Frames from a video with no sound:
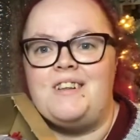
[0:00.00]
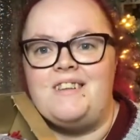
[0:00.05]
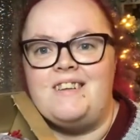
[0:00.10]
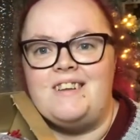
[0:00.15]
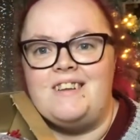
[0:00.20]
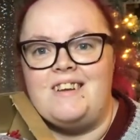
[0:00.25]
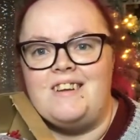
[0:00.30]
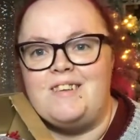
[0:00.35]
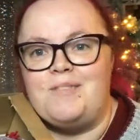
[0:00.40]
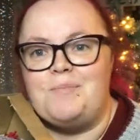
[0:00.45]
in
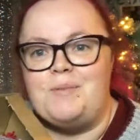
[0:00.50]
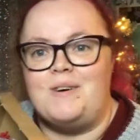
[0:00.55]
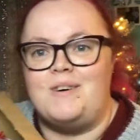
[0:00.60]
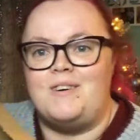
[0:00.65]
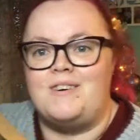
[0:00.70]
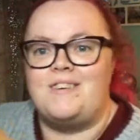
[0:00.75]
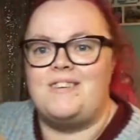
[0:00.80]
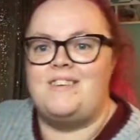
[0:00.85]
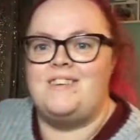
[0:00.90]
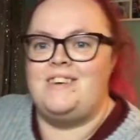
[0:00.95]
this
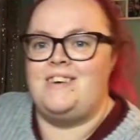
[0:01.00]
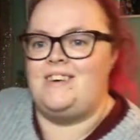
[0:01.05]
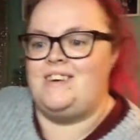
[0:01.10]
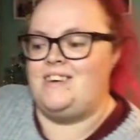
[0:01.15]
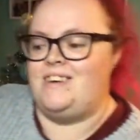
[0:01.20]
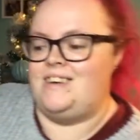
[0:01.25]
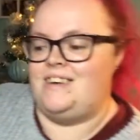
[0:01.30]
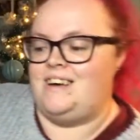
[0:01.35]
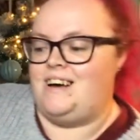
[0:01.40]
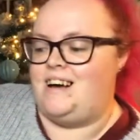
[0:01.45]
box.
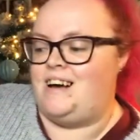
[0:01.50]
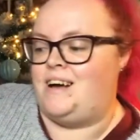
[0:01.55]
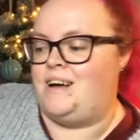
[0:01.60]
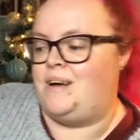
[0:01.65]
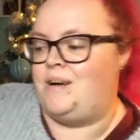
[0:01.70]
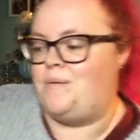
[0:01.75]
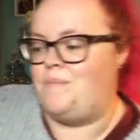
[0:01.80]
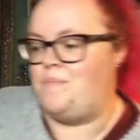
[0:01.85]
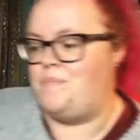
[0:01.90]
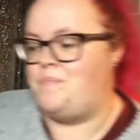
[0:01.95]

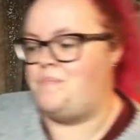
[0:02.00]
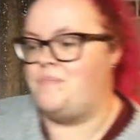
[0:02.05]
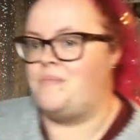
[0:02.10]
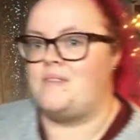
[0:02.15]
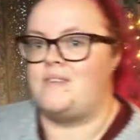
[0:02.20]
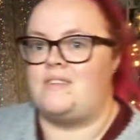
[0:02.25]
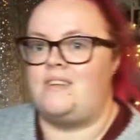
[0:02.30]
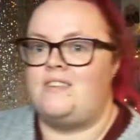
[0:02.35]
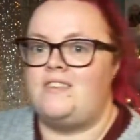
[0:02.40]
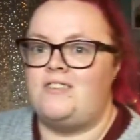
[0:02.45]

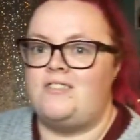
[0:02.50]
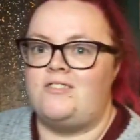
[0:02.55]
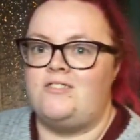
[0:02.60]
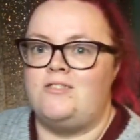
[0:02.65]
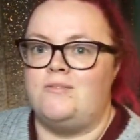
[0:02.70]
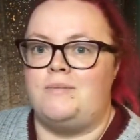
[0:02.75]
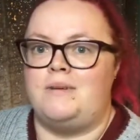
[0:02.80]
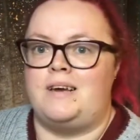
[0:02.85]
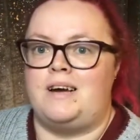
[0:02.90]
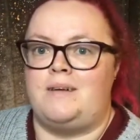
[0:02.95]
That doesn't
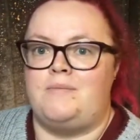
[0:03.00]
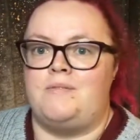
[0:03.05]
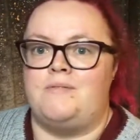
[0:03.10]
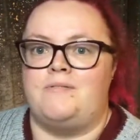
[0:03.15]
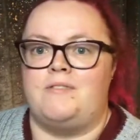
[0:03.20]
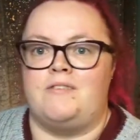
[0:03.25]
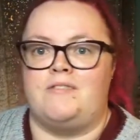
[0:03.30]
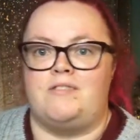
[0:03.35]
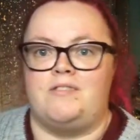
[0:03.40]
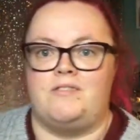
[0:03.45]
normally happen
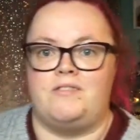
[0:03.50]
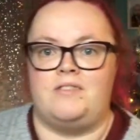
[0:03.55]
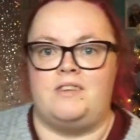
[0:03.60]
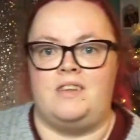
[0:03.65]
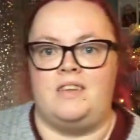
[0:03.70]
very often